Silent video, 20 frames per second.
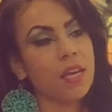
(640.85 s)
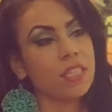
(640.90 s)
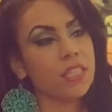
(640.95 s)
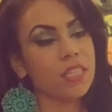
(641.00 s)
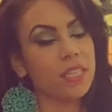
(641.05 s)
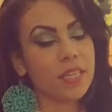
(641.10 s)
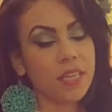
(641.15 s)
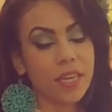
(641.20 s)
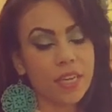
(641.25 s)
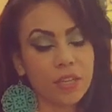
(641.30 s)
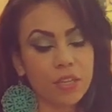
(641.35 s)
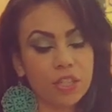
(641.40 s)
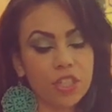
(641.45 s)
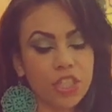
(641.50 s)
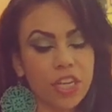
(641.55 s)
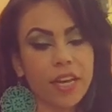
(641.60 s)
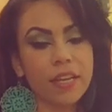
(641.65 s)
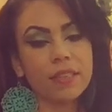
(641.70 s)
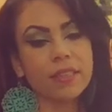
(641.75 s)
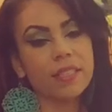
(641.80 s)
to get your
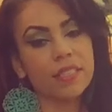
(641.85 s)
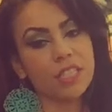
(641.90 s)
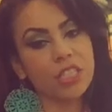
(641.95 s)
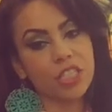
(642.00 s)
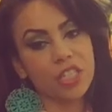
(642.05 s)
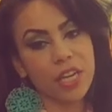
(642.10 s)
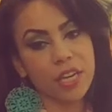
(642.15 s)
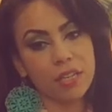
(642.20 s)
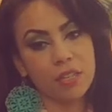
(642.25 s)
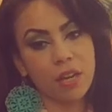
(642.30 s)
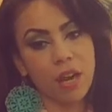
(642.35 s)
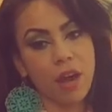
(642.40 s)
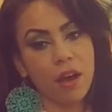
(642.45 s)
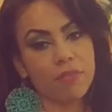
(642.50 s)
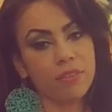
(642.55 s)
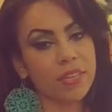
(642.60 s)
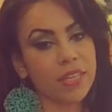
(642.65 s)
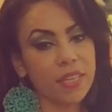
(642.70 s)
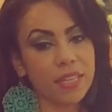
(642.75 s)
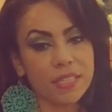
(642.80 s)
checklist checked
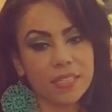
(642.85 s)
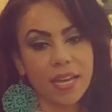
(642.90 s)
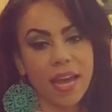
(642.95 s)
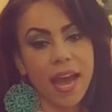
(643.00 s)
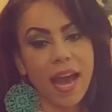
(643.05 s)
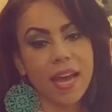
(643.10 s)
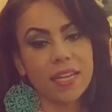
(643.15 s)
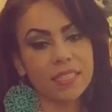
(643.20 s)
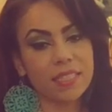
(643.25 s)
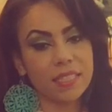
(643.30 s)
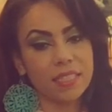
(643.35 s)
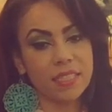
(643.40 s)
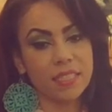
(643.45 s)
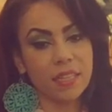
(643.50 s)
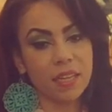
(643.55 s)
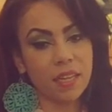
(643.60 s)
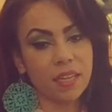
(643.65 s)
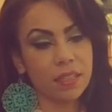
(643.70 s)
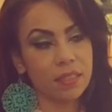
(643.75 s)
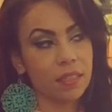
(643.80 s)
off, get tasks
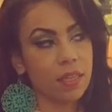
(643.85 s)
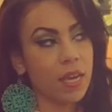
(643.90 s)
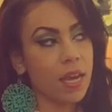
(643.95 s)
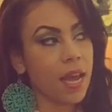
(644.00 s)
done,